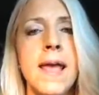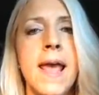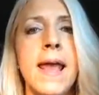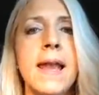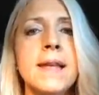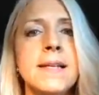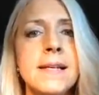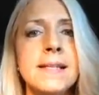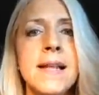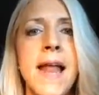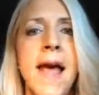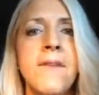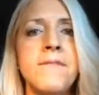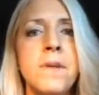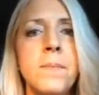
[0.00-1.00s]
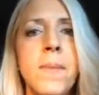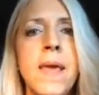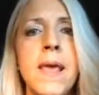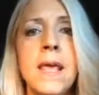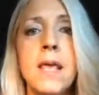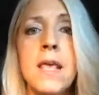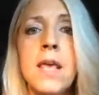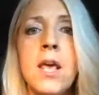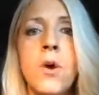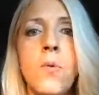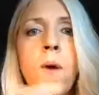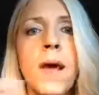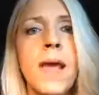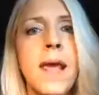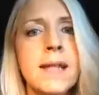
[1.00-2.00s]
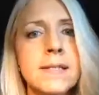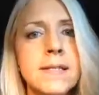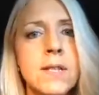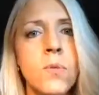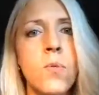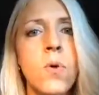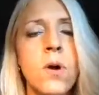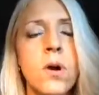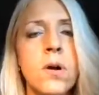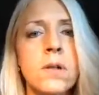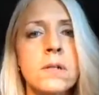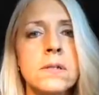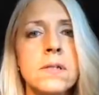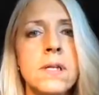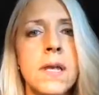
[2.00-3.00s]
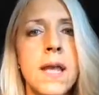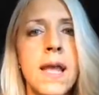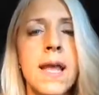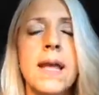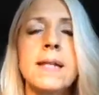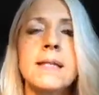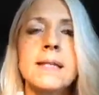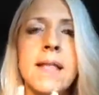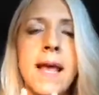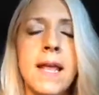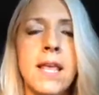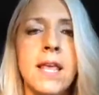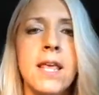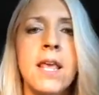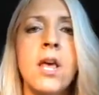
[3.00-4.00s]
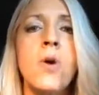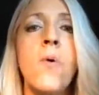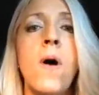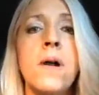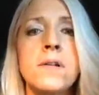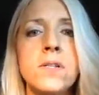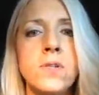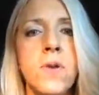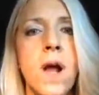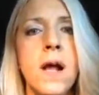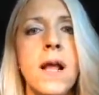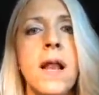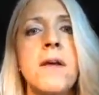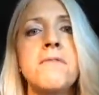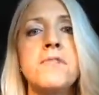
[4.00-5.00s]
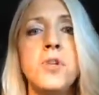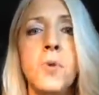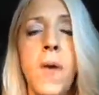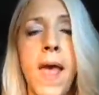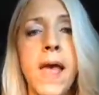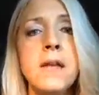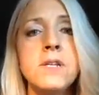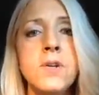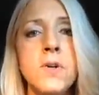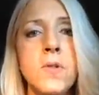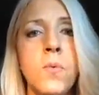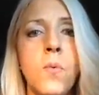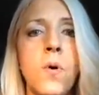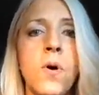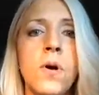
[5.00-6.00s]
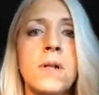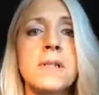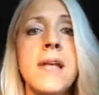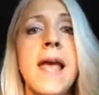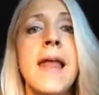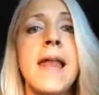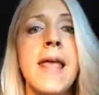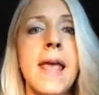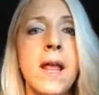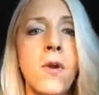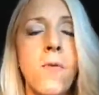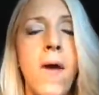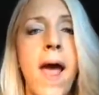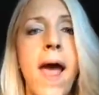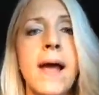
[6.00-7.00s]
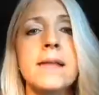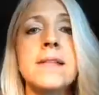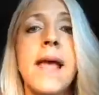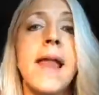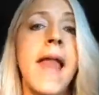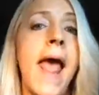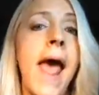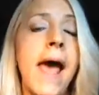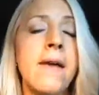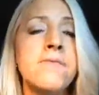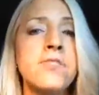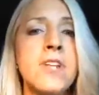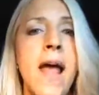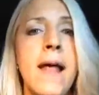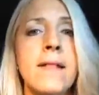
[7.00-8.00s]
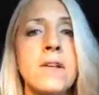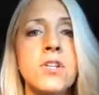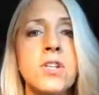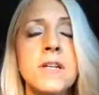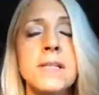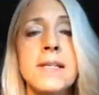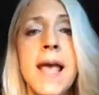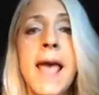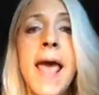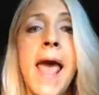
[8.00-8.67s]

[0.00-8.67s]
And it doesn't have to be you against the world. It's that you are strong enough to enter the world and interact and have challenges